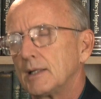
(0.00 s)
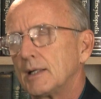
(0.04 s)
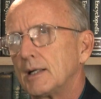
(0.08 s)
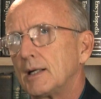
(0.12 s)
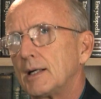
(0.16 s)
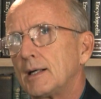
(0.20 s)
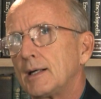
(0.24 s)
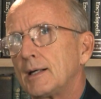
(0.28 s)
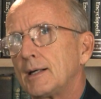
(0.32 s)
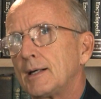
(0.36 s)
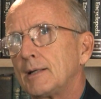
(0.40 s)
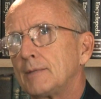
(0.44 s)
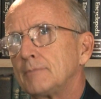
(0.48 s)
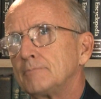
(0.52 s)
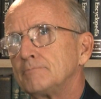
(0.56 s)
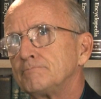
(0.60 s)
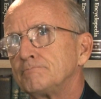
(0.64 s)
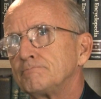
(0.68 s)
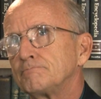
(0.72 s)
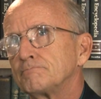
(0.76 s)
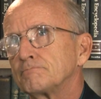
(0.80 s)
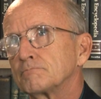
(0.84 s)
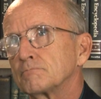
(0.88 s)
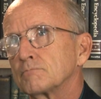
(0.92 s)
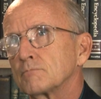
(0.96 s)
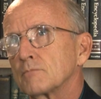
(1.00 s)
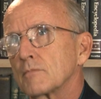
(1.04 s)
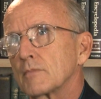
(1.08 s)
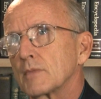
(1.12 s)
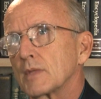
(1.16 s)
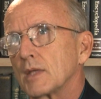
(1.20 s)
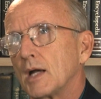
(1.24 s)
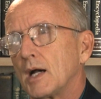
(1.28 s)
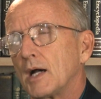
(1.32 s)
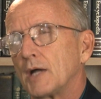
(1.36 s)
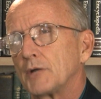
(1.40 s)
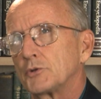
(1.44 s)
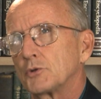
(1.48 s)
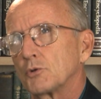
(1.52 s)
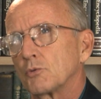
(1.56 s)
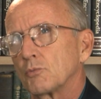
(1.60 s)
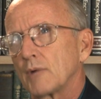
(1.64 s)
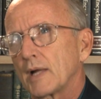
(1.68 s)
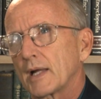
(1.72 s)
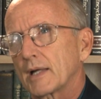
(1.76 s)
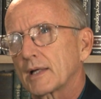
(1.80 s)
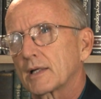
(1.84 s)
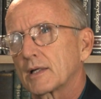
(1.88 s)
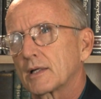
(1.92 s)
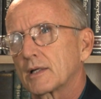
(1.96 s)
a
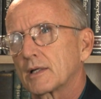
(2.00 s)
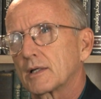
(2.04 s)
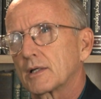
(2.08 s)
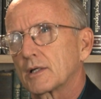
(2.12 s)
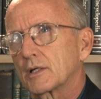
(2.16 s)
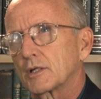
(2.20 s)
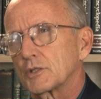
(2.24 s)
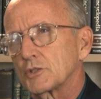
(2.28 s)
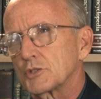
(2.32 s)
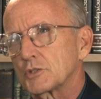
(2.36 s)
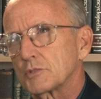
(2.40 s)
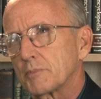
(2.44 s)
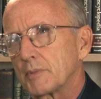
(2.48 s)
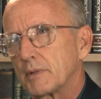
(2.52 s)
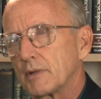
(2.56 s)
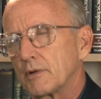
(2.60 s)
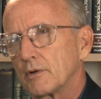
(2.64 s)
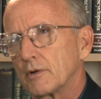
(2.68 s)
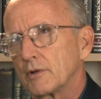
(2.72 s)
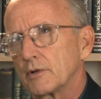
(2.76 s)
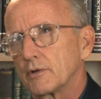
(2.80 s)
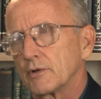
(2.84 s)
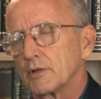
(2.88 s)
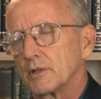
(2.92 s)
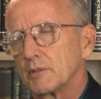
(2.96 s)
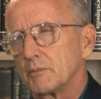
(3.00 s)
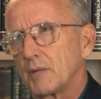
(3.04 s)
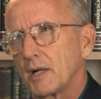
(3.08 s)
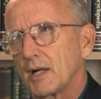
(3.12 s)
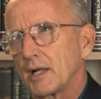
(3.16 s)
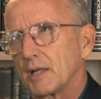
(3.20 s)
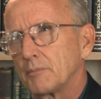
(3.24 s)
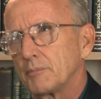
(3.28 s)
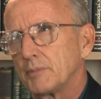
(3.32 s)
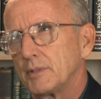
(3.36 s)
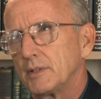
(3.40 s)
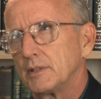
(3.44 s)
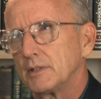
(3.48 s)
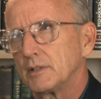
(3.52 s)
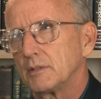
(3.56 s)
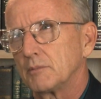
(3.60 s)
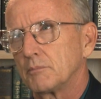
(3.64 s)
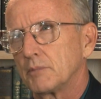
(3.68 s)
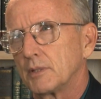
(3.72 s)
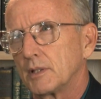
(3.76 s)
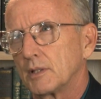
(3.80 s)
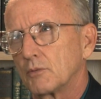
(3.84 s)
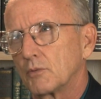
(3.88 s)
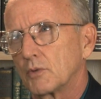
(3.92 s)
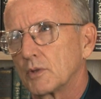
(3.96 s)
direct conspirator, in my opinion,
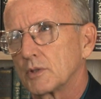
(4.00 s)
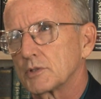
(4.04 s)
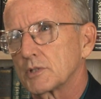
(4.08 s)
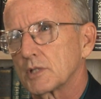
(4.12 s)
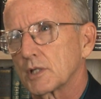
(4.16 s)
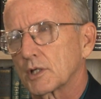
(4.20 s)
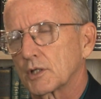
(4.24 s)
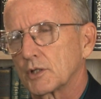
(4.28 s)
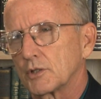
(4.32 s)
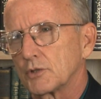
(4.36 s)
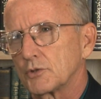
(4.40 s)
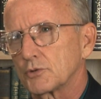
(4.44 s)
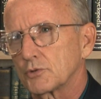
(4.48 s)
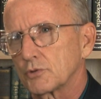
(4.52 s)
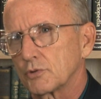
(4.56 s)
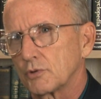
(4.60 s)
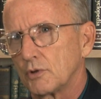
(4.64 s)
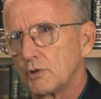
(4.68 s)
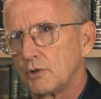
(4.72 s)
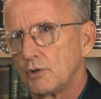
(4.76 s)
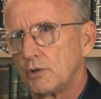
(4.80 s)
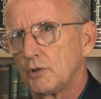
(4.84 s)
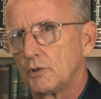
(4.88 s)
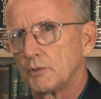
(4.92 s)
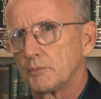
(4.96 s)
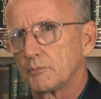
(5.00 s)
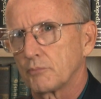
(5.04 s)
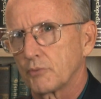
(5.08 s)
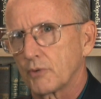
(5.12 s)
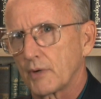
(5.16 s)
but was a controlled